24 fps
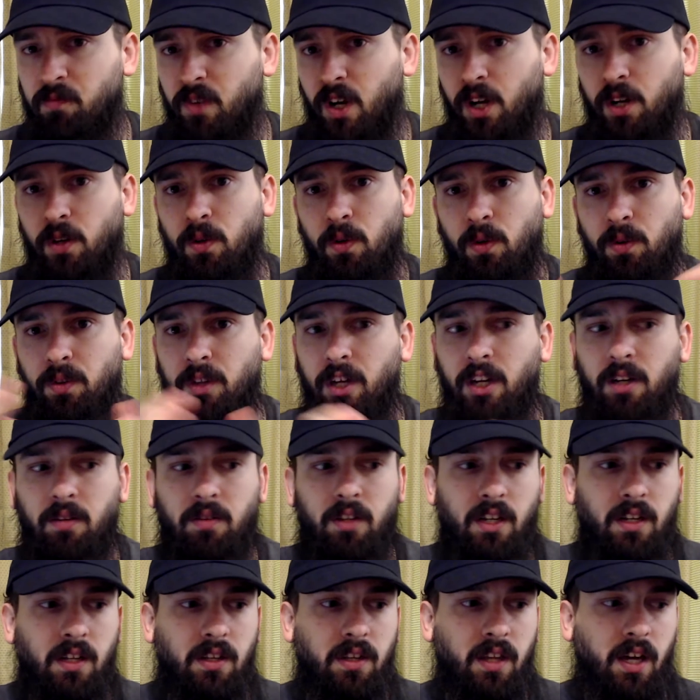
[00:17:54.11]
Very cool thing.
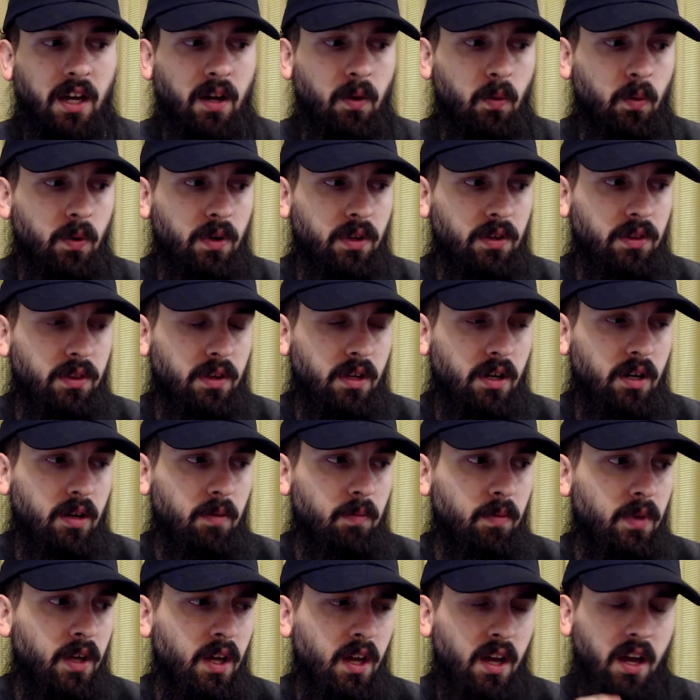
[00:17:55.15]
They did that with
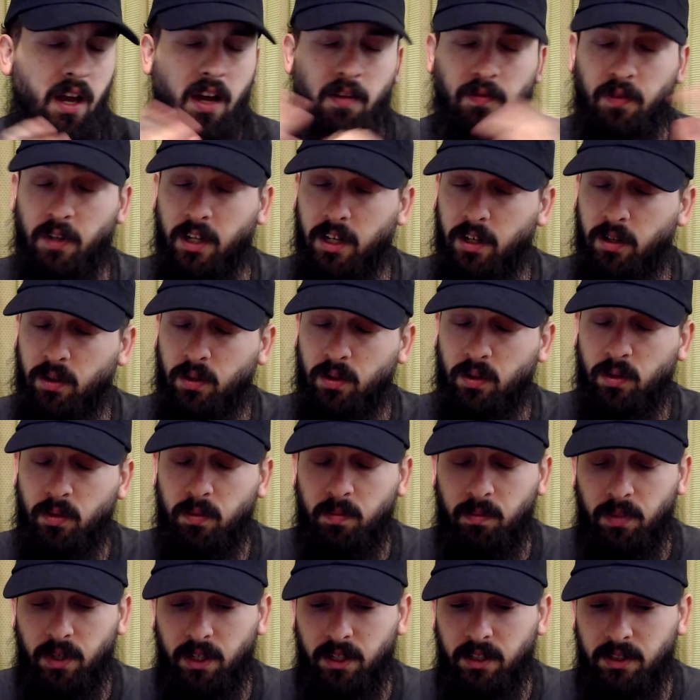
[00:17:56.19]
I forget who,
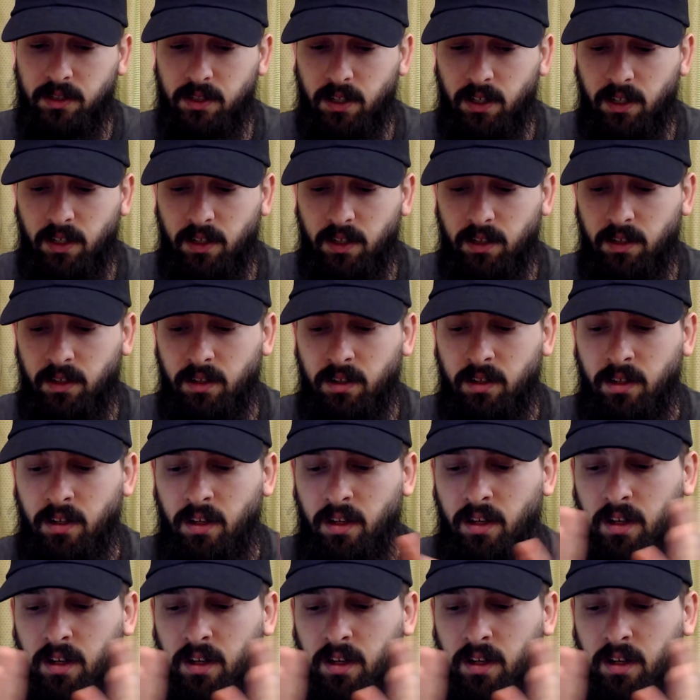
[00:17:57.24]
but it's on